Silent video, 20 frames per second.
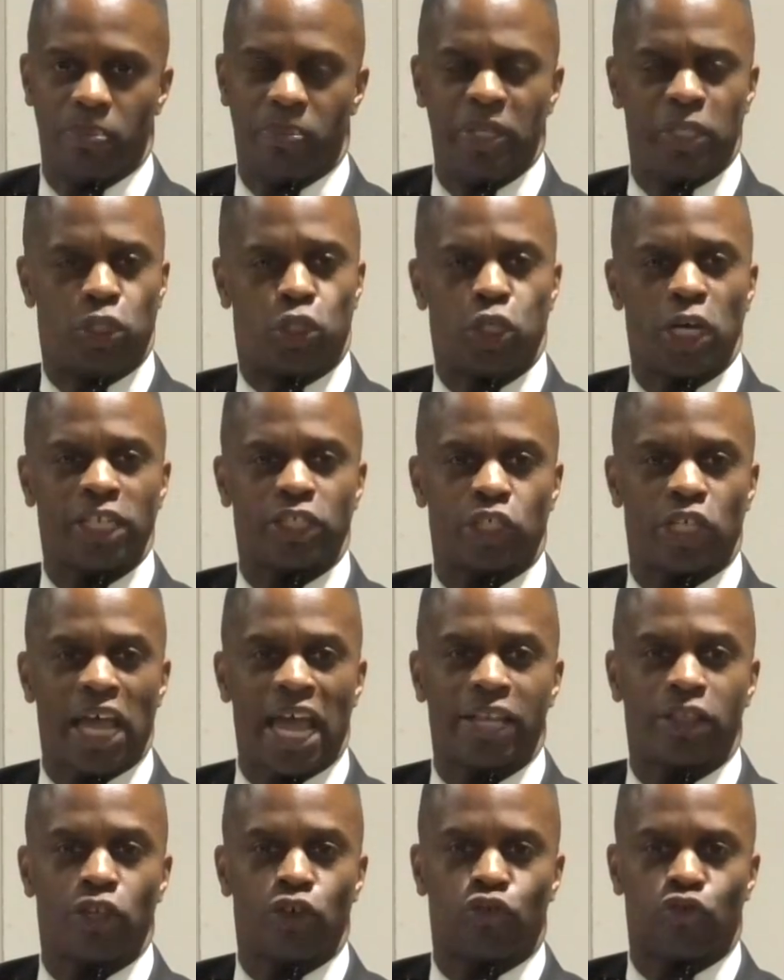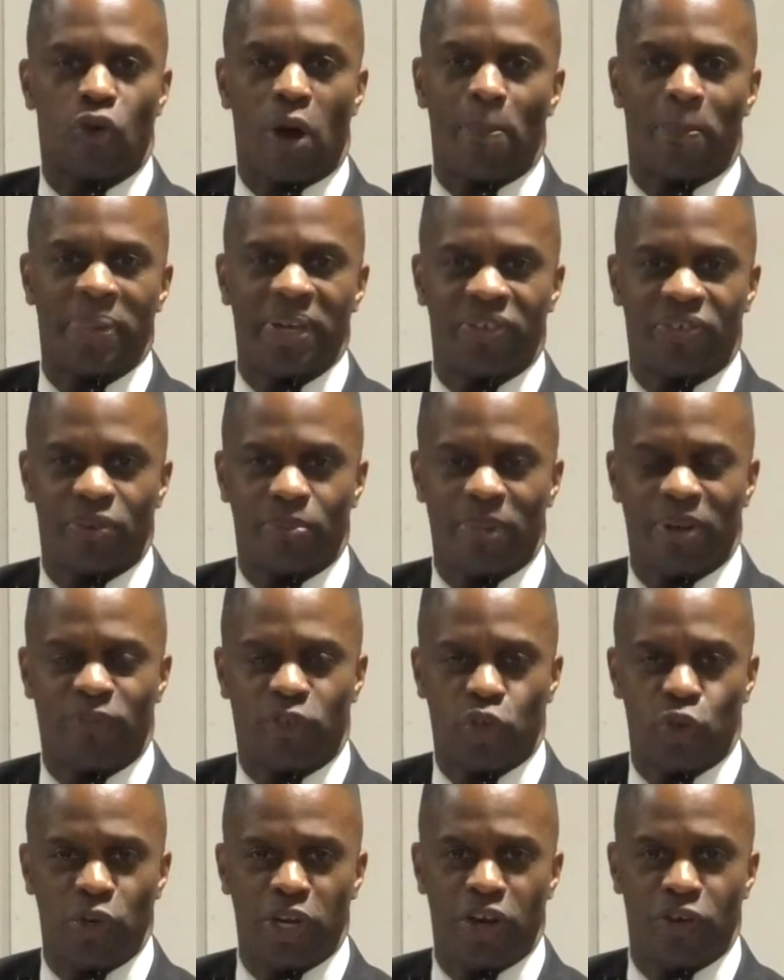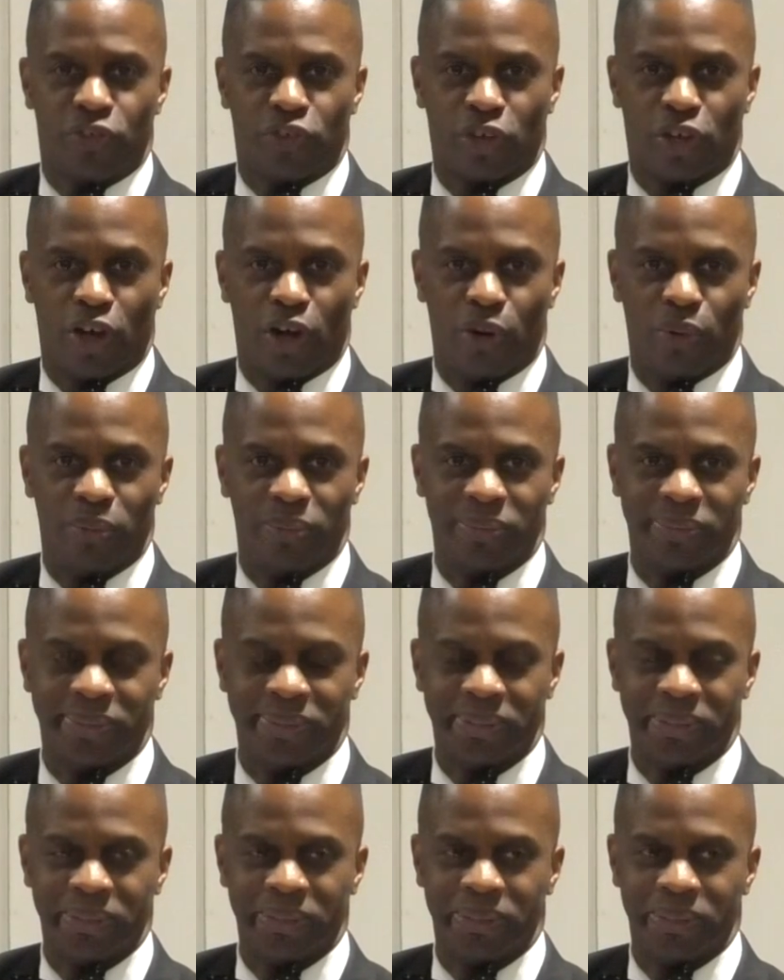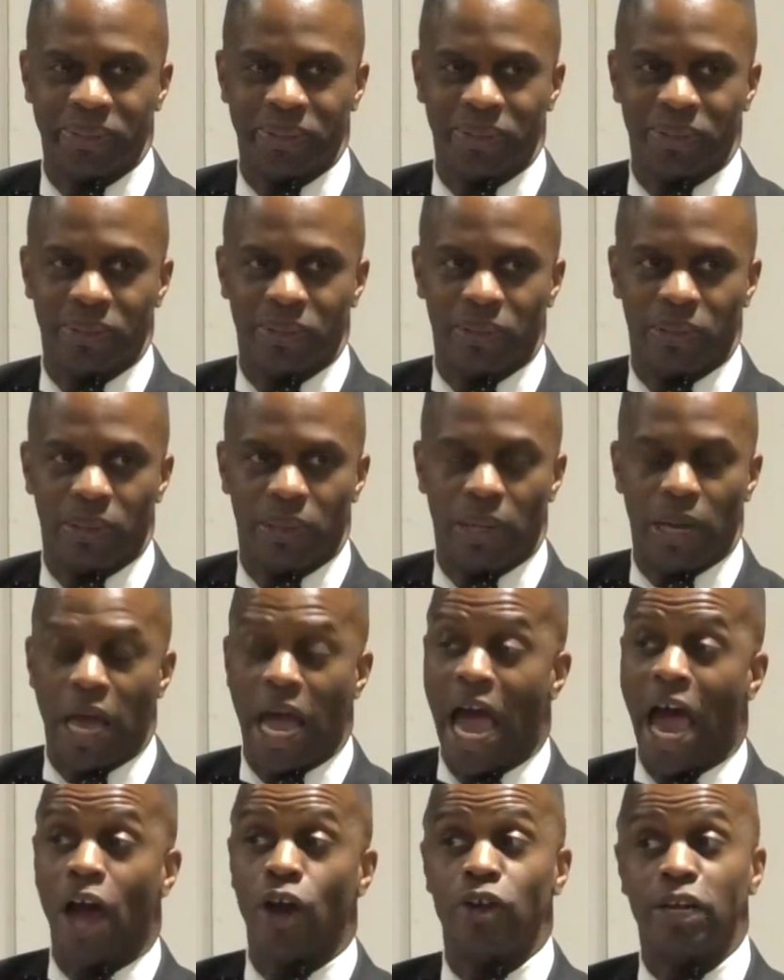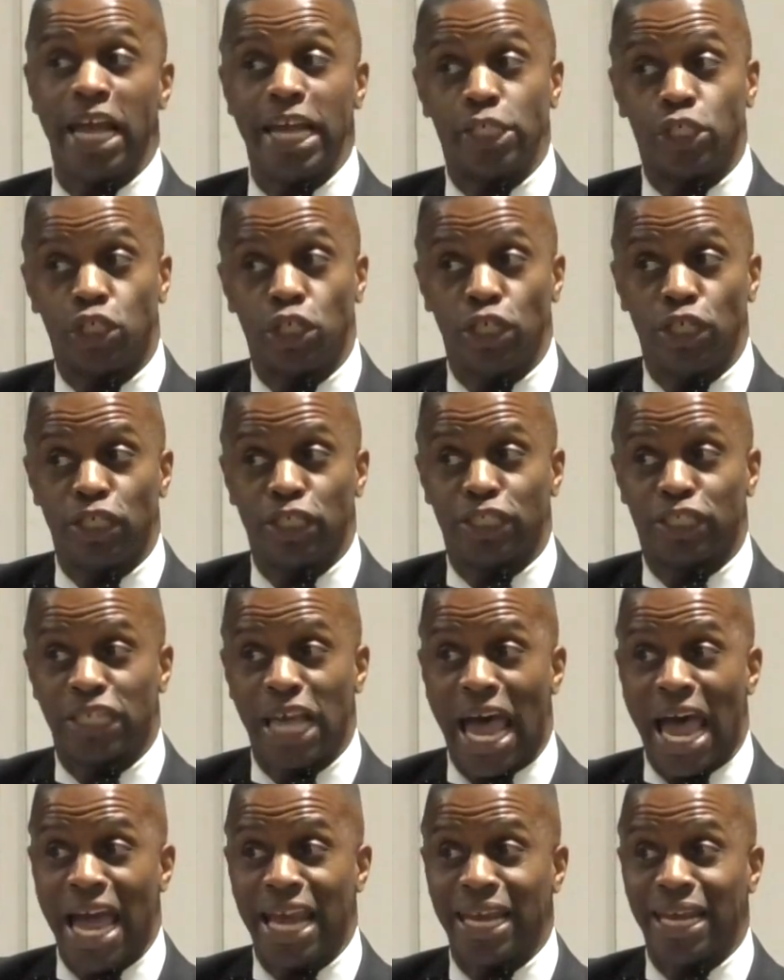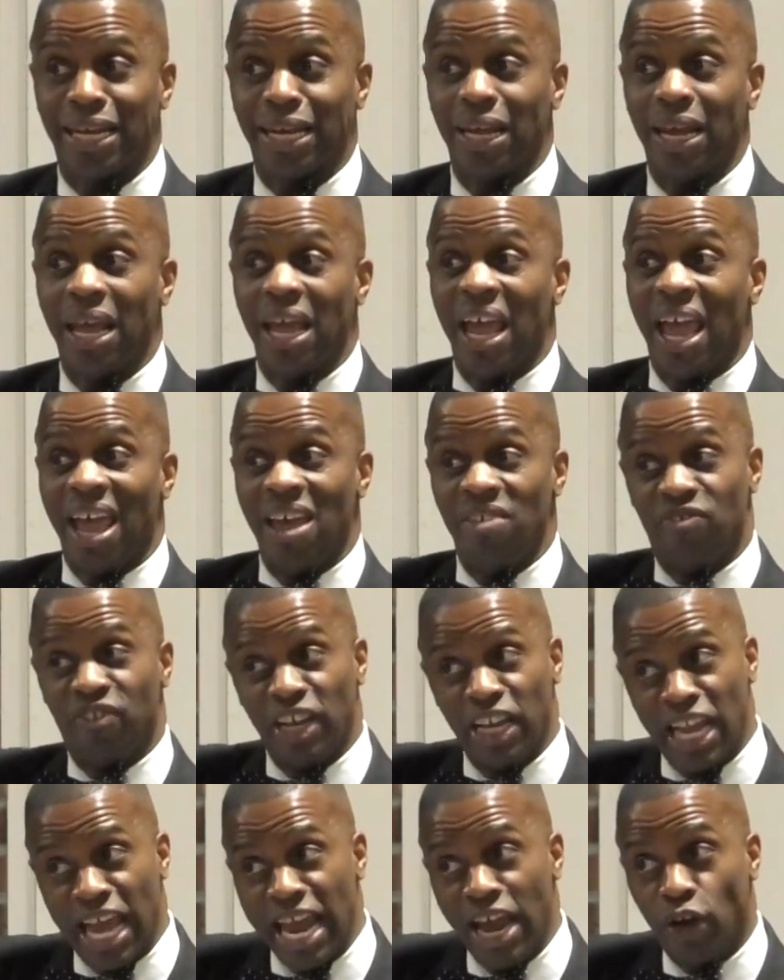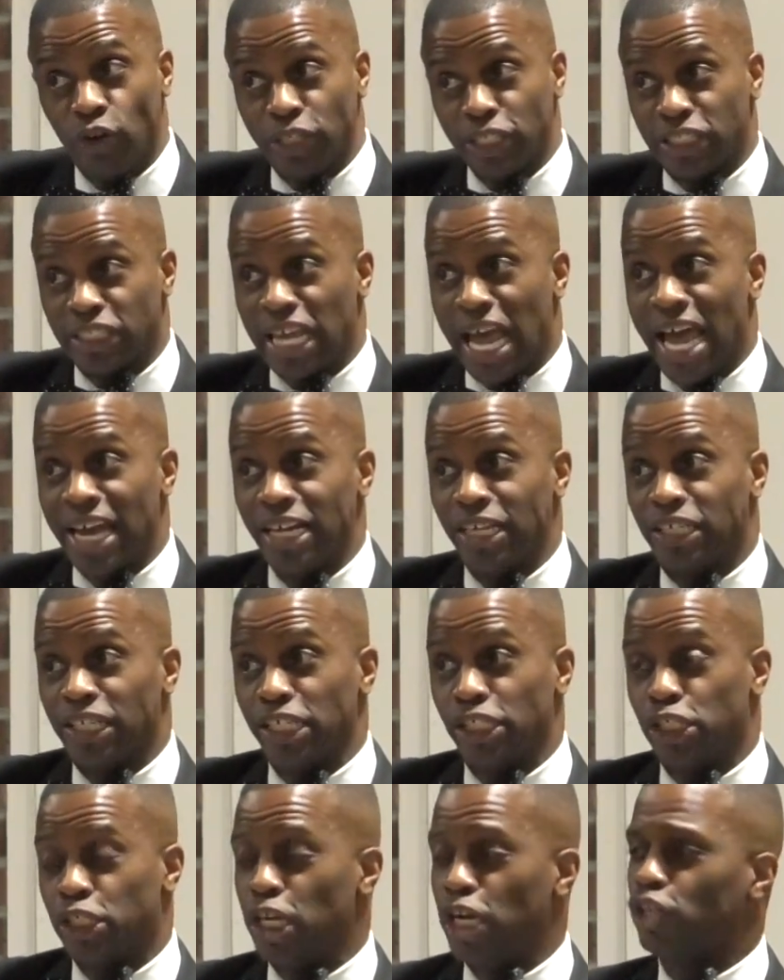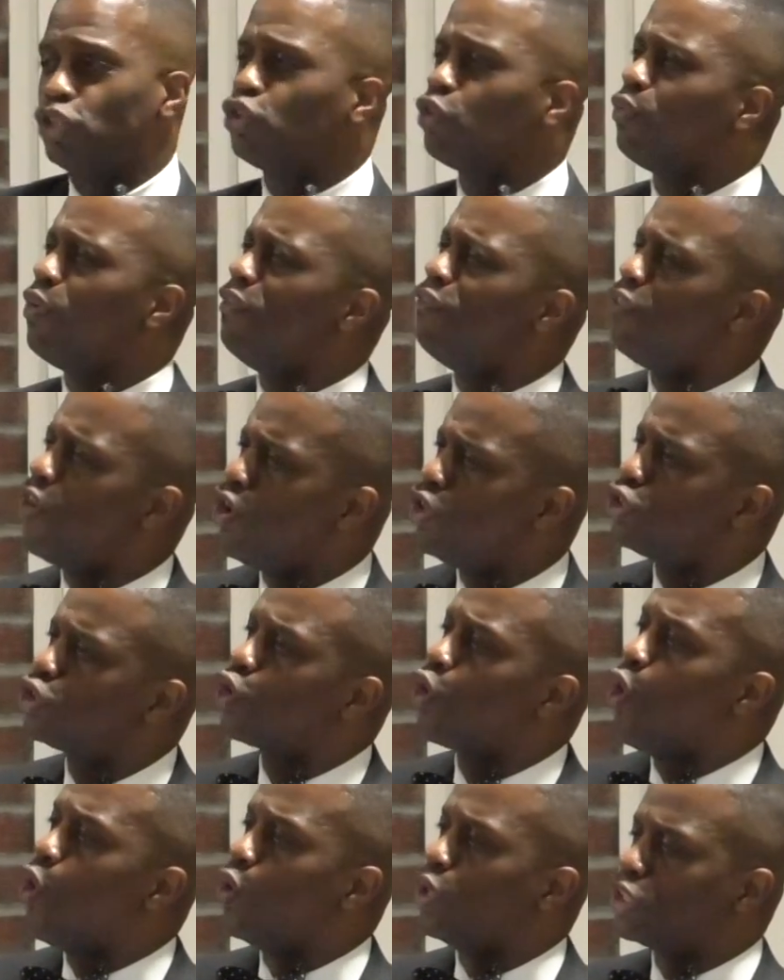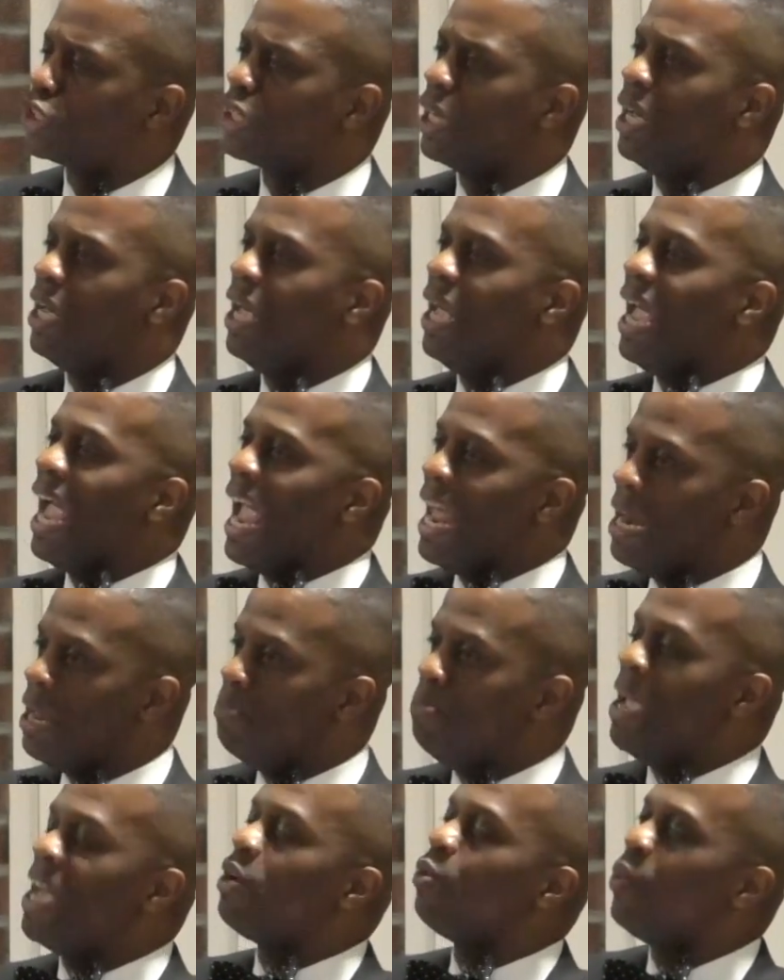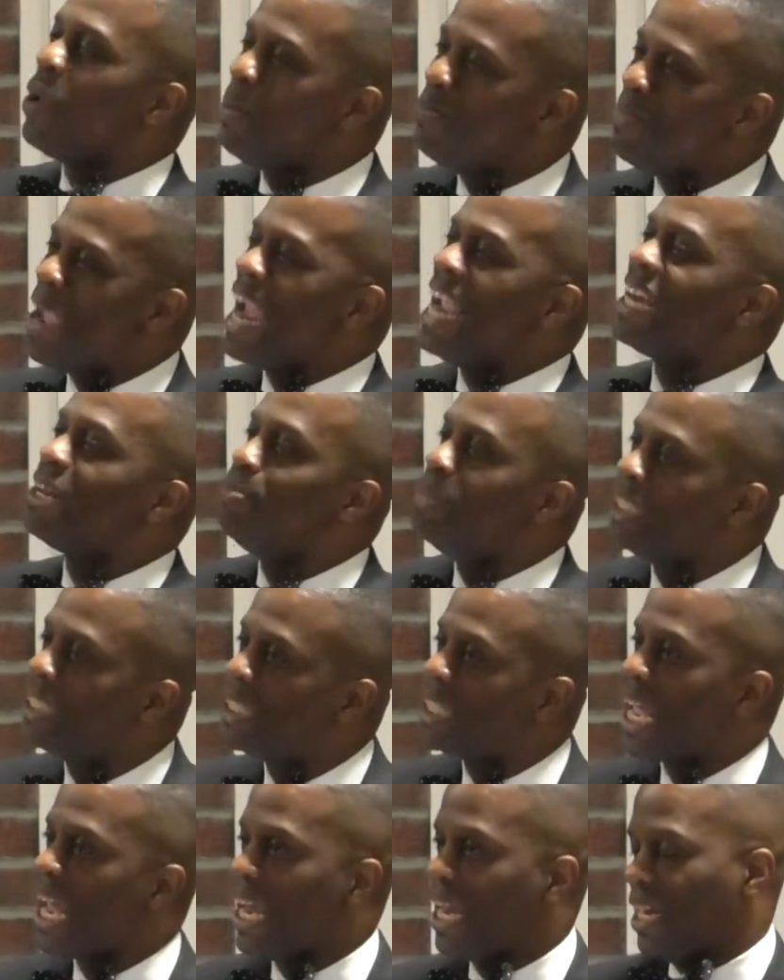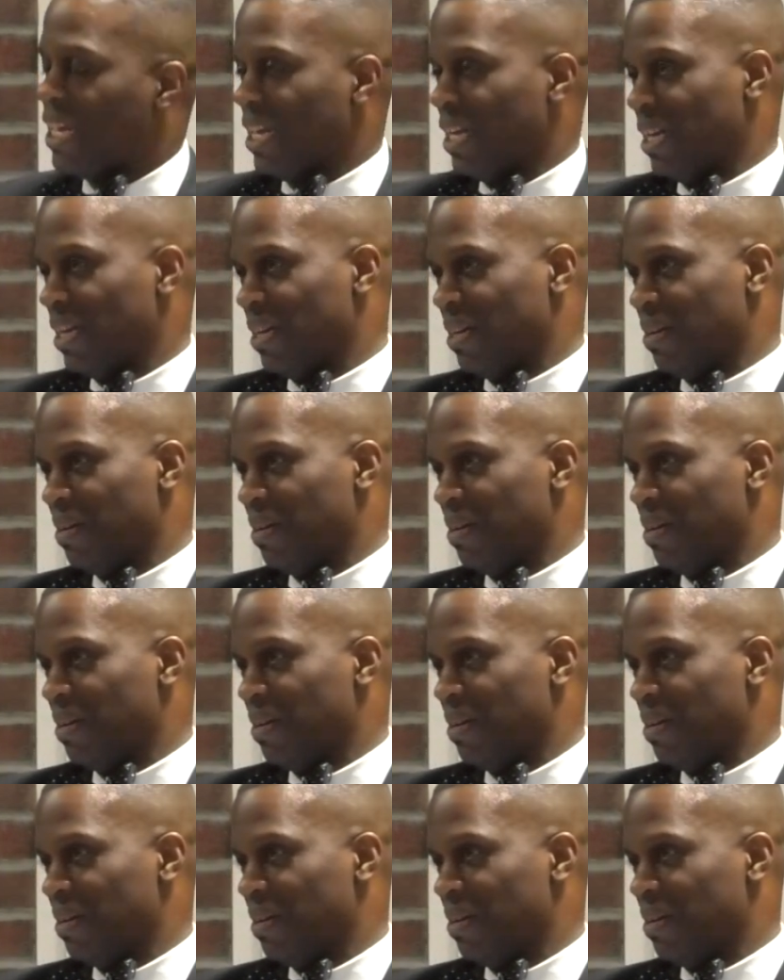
But just like the Trumpism of 2 years ago, our nation decided, and Vallejo decided this year to reverse course and admit we made a mistake.